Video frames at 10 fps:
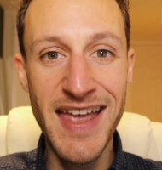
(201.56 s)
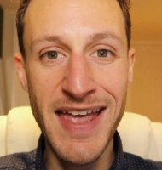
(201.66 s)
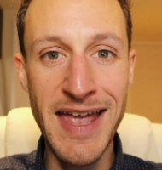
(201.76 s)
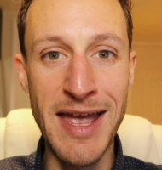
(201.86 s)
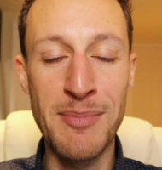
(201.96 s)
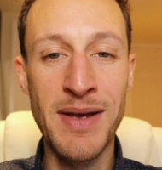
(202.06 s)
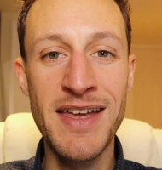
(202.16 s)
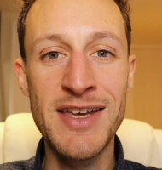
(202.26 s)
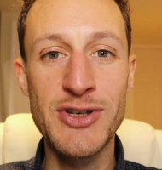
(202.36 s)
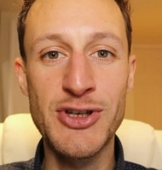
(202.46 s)
hip.
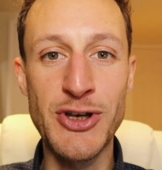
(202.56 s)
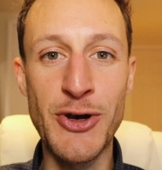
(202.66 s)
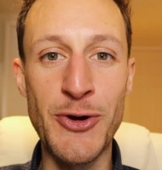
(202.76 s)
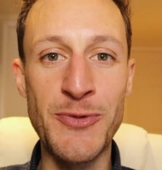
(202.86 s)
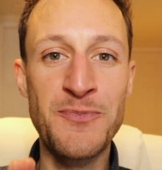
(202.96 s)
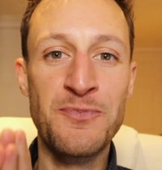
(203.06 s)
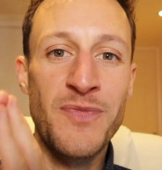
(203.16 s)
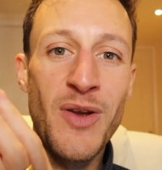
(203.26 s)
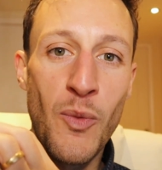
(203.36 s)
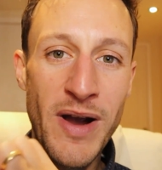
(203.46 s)
So
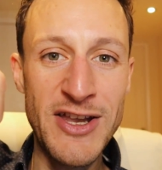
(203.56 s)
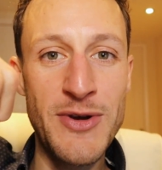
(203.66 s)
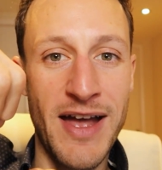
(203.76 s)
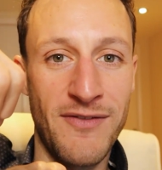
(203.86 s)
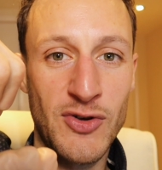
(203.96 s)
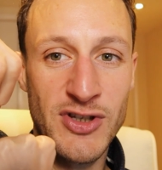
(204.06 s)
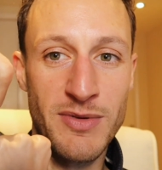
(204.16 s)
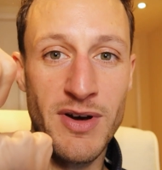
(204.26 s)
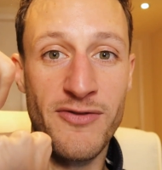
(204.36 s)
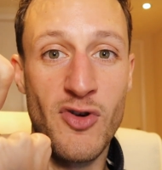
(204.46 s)
when you have
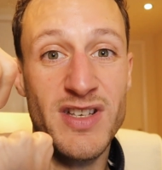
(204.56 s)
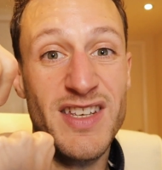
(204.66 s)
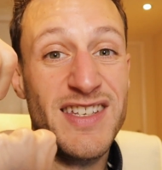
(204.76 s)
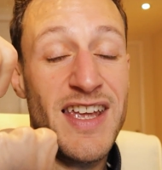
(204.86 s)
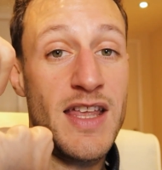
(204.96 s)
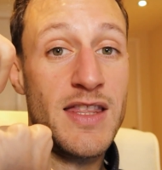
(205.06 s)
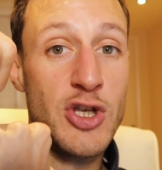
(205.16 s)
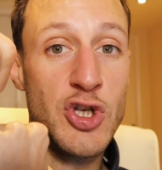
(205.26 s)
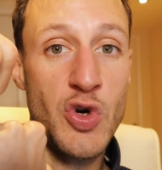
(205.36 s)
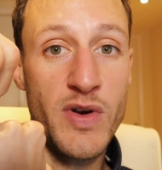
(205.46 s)
osteoarthritis,
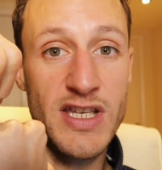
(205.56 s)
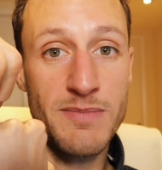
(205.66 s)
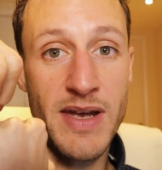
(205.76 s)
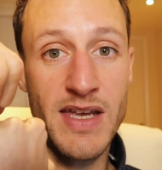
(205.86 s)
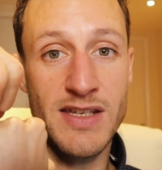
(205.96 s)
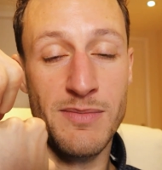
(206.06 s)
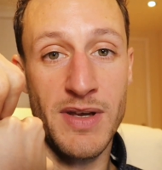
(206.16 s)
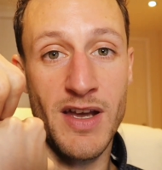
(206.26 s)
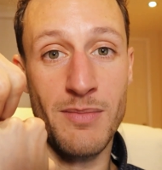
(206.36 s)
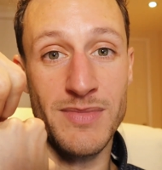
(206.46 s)
the joint space
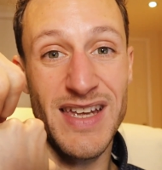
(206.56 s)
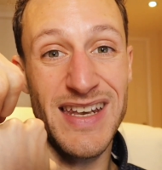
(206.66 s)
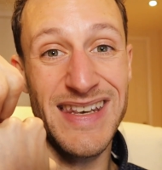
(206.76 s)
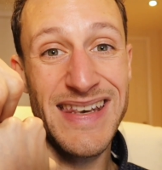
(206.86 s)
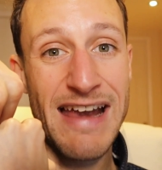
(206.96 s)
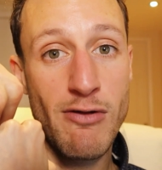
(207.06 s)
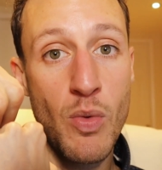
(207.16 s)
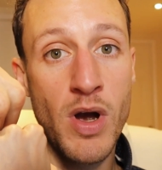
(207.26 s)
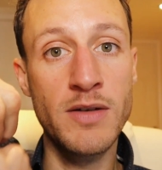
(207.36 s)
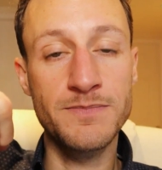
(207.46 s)
becomes
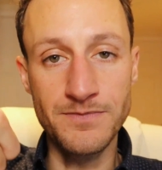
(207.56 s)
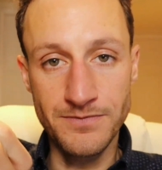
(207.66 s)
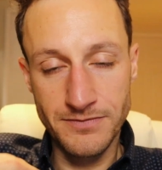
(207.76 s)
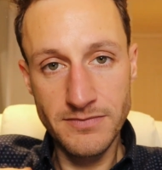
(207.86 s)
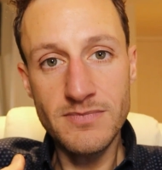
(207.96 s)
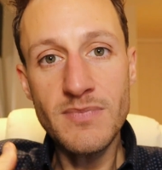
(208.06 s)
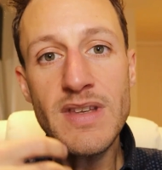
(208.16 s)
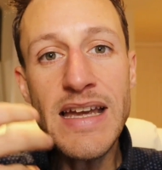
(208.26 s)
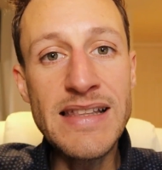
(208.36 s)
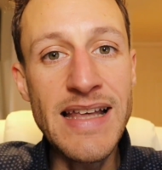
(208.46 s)
narrower,
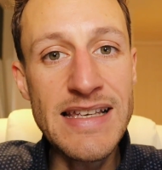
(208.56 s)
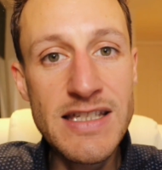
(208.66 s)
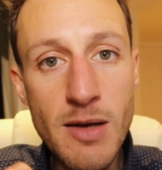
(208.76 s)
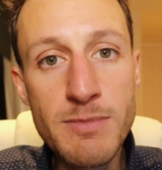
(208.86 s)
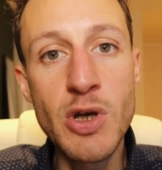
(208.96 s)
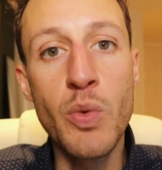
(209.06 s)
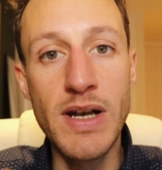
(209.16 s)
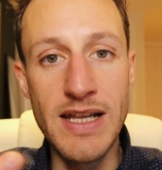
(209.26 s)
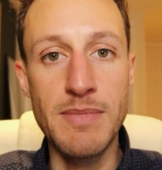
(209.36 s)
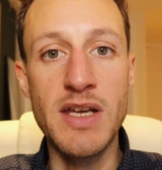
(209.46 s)
and that
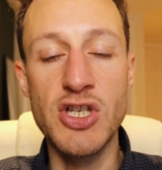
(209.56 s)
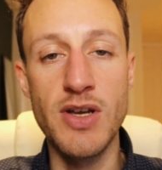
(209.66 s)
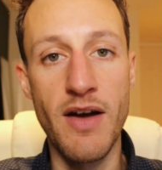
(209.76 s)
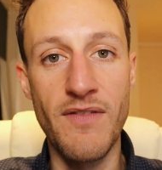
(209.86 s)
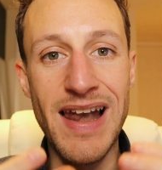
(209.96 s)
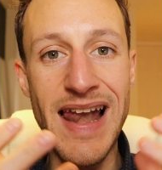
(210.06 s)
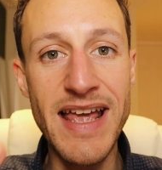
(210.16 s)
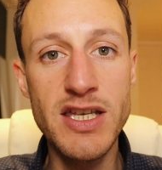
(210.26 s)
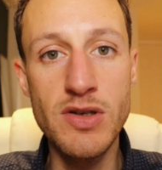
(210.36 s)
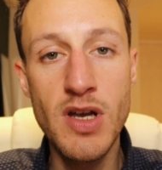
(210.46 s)
subsequently means you have
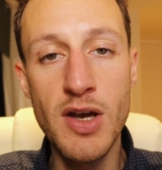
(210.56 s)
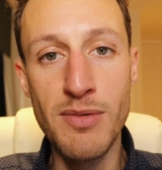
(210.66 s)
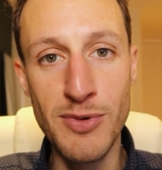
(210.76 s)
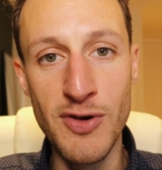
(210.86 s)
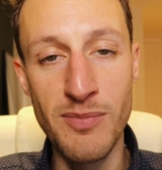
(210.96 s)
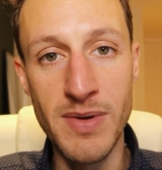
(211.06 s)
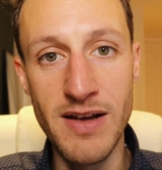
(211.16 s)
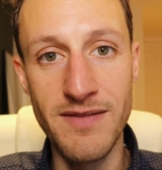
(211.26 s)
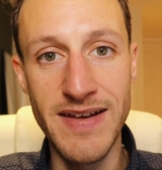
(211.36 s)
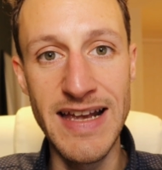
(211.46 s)
less movement
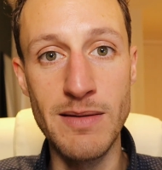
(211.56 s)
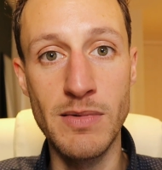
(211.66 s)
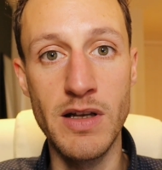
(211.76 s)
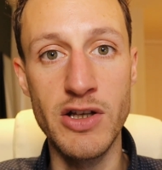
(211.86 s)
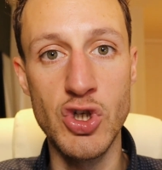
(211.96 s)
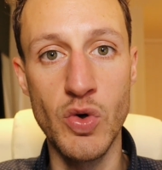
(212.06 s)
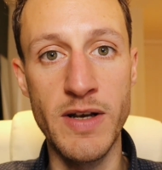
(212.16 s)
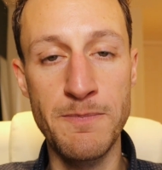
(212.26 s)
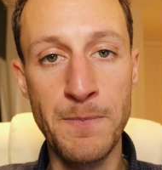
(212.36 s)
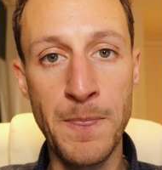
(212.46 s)
available at the
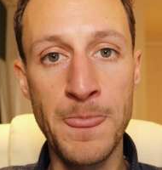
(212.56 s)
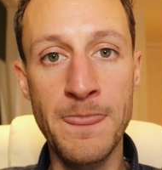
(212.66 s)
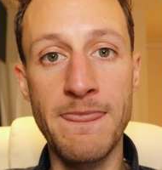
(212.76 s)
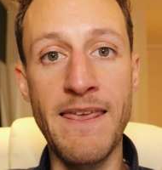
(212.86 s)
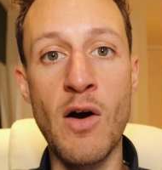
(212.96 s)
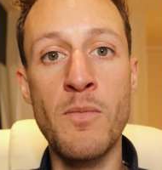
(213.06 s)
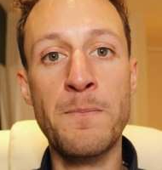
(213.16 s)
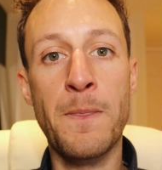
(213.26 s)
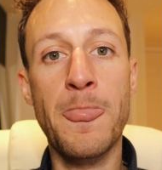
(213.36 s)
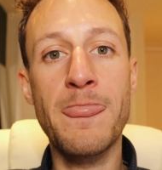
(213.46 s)
joint. Now,
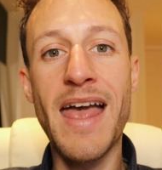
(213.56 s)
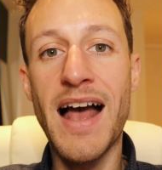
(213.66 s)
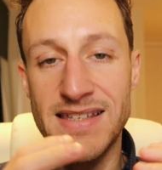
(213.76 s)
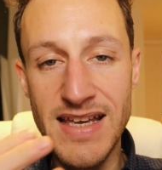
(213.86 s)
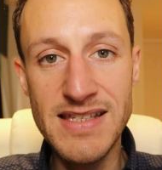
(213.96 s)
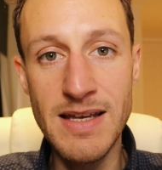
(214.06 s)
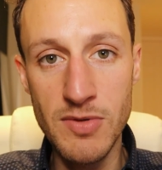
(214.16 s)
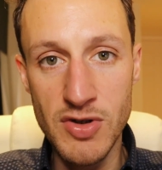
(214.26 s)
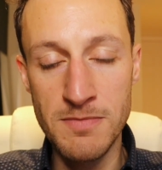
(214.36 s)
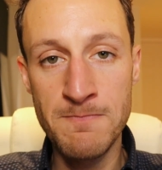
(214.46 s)
as a
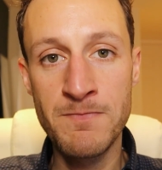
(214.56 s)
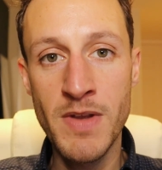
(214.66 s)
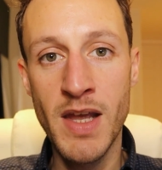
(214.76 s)
symptom,